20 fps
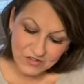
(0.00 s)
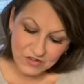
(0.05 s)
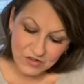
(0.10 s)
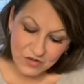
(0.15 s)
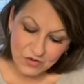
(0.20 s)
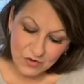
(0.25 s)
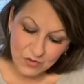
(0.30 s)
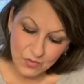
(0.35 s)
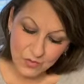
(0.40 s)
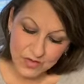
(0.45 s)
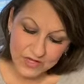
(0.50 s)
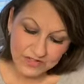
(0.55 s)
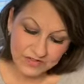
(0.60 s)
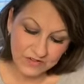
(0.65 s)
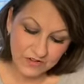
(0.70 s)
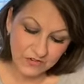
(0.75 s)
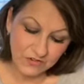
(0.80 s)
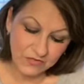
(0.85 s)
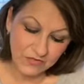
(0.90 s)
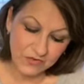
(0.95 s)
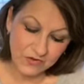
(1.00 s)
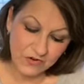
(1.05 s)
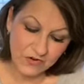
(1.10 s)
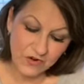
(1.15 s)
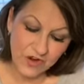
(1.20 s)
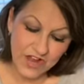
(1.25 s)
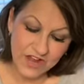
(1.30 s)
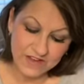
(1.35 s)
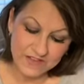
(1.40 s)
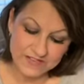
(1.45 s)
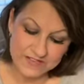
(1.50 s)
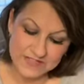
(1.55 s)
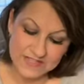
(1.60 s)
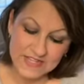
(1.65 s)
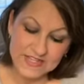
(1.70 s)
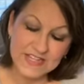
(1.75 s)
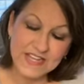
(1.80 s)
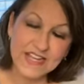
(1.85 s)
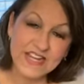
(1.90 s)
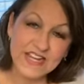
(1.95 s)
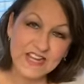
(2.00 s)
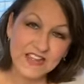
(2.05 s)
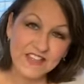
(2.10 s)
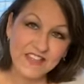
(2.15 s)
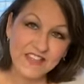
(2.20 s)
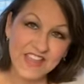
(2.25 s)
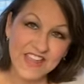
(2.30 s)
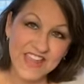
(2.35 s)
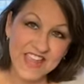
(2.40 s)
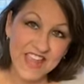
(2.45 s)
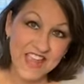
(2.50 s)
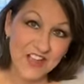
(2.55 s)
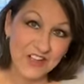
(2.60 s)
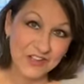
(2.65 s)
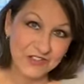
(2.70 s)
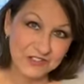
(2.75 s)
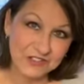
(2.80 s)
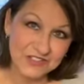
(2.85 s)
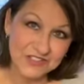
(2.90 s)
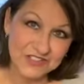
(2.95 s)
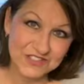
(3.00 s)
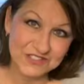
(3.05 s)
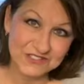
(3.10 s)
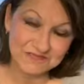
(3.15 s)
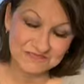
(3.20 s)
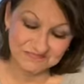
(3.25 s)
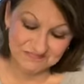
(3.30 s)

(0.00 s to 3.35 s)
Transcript: to your witness for Christ than anything else?